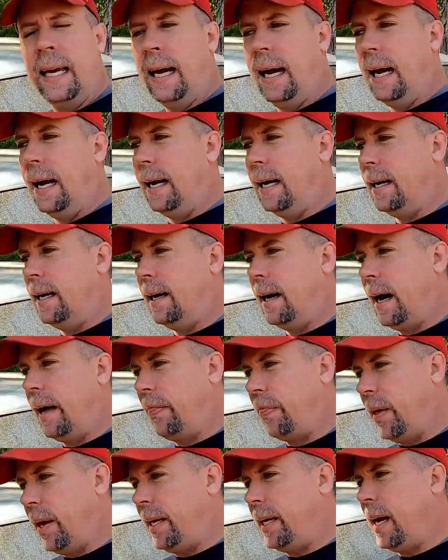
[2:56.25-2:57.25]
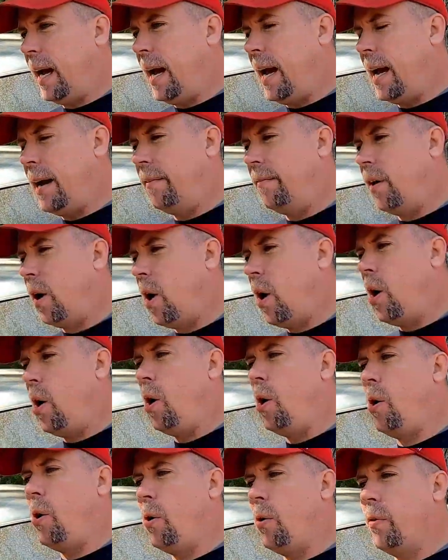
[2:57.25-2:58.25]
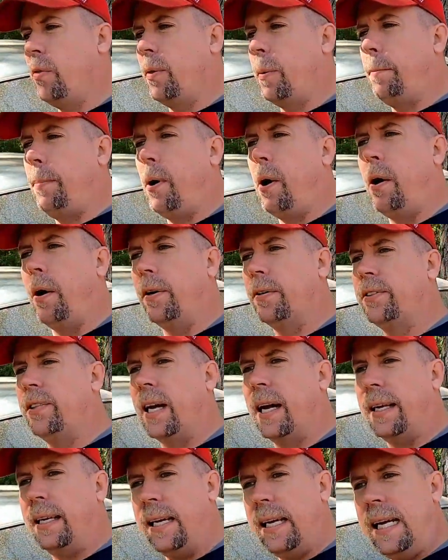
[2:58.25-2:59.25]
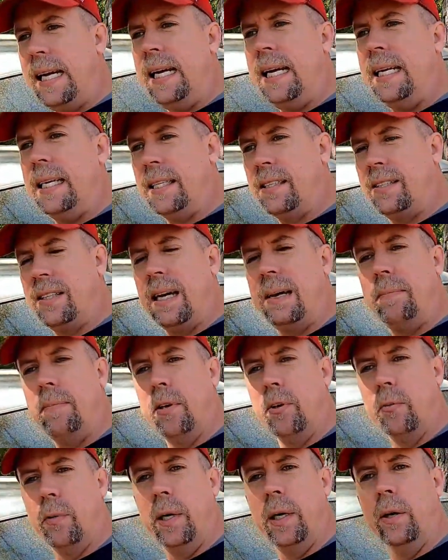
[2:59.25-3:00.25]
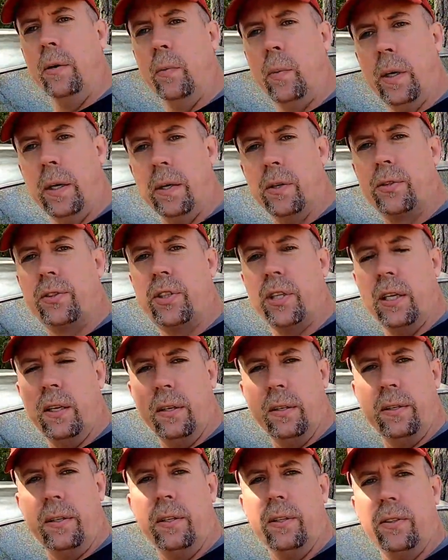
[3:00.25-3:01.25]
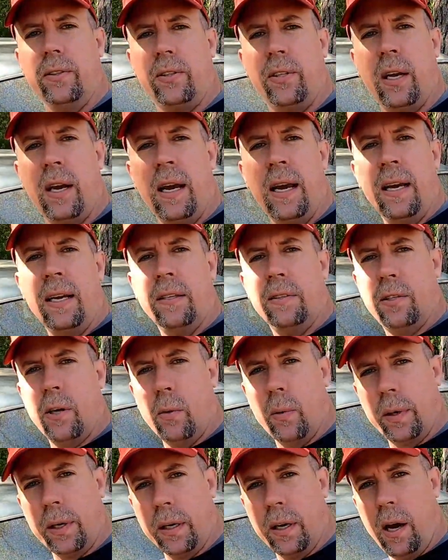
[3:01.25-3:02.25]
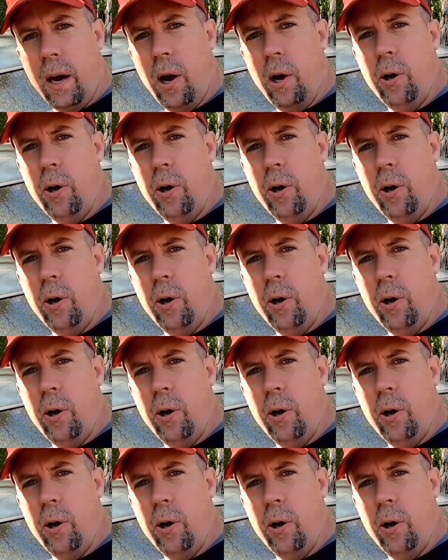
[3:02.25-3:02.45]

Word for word: Uh, I think I have all the parts I need except the rear wheel cylinders. So we're gonna